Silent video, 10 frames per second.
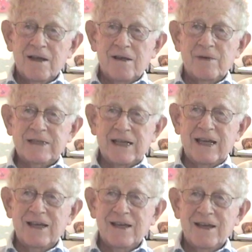it was
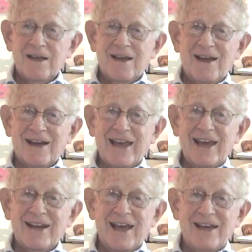
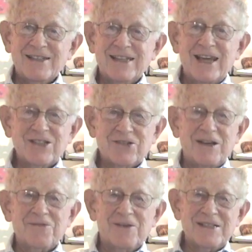again, as King
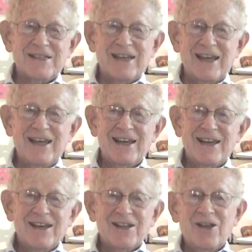Street was the
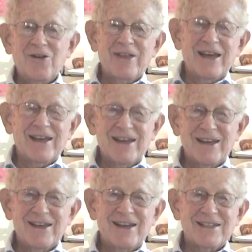clothing
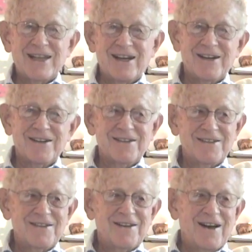center,
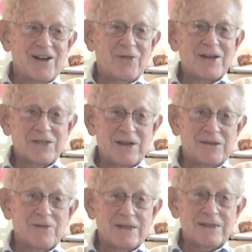Ottawa
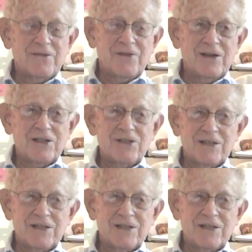Street was the furniture